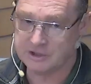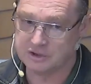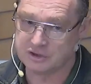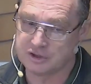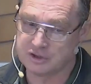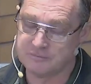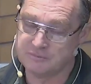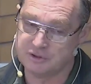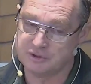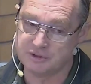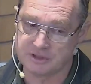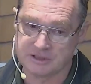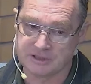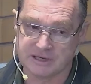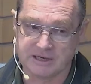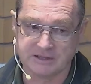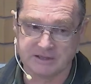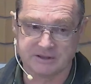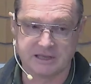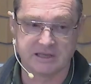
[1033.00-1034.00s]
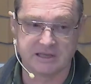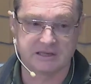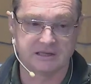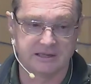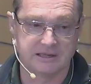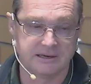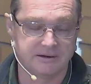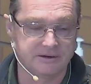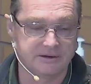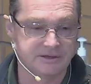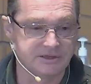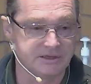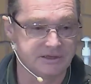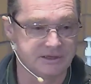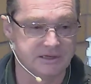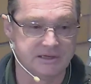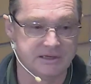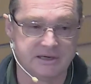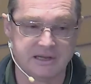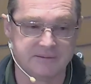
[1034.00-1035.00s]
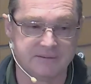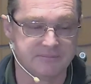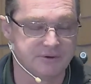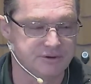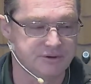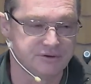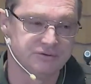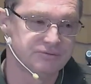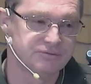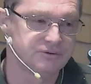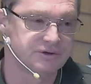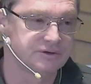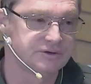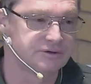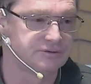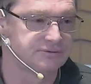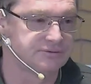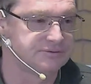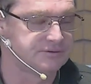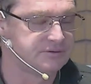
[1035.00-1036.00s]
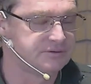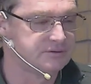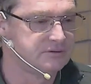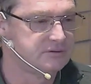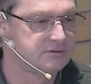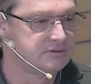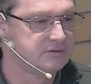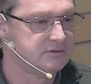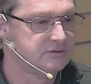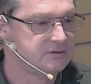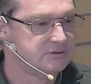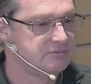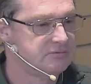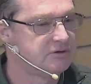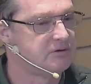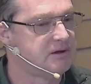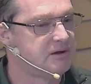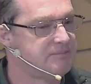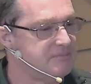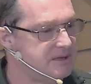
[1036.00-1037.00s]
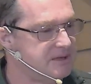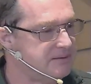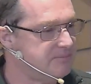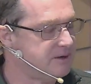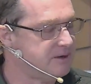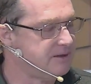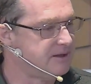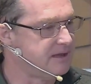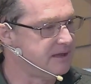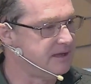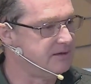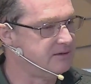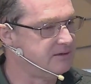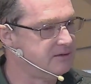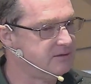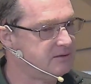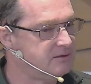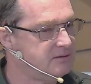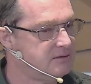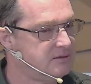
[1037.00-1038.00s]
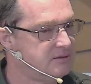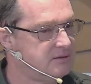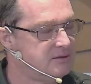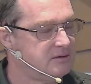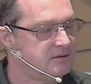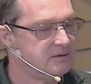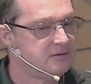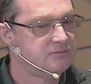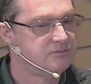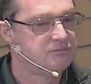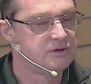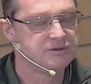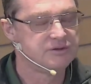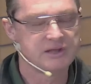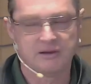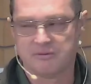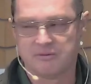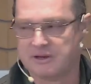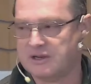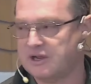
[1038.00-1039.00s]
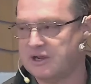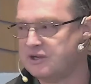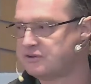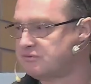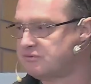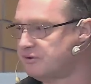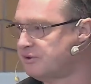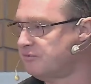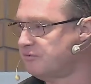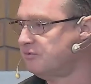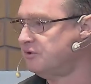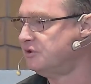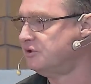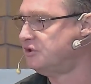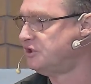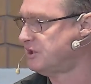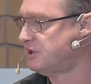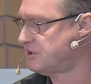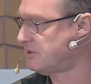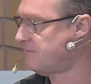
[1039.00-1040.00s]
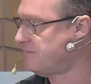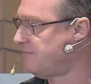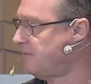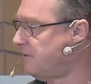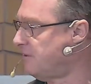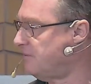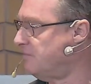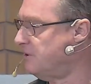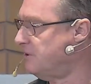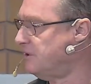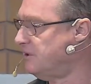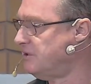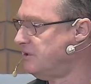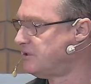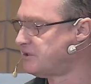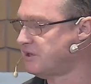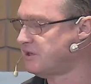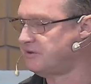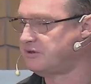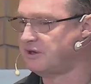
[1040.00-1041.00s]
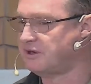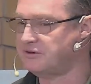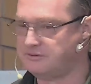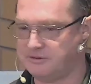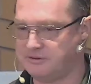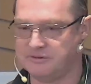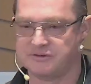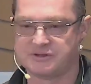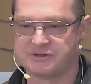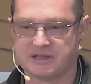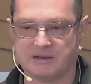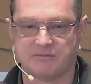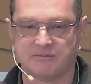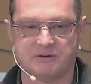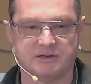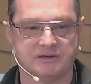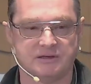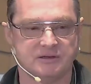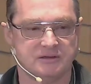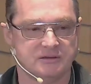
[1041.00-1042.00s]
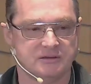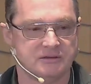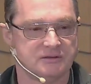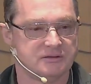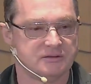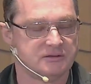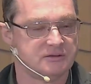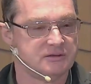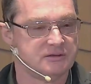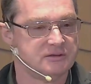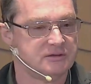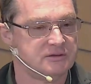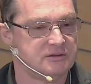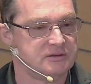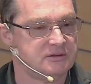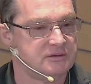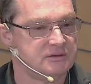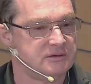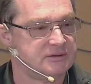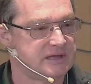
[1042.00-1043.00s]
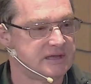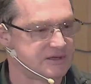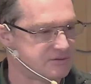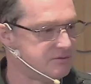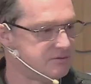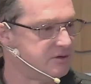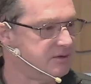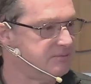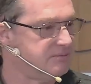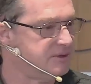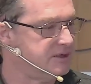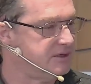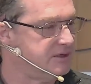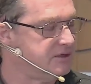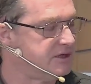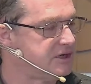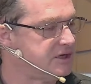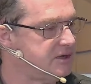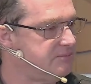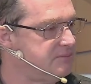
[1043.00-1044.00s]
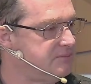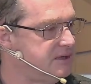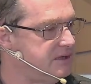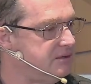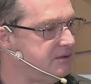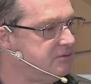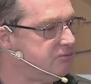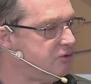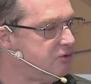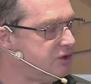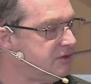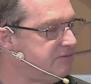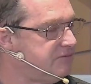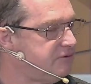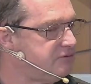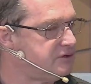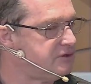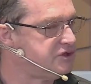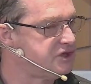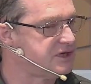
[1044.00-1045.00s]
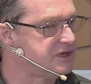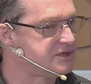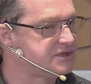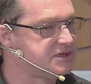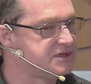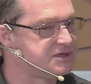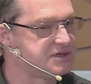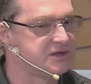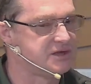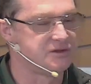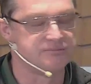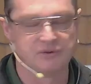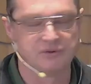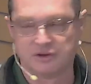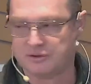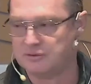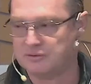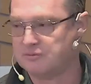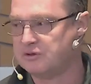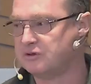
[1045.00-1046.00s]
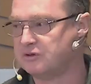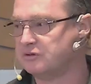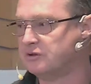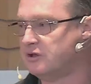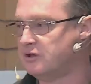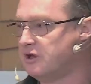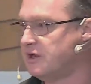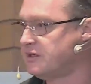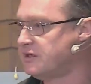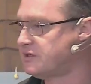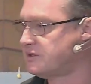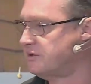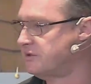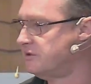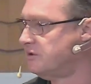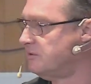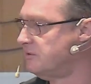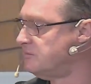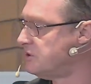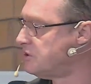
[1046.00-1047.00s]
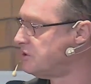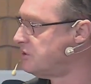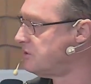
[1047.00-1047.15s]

Can you communicate that clarity in our modern world? What do I mean by that? Well, no one knows what the word justified means, so don't use that one. That's what I mean. I don't mean what have you adjusted so the modern world likes it.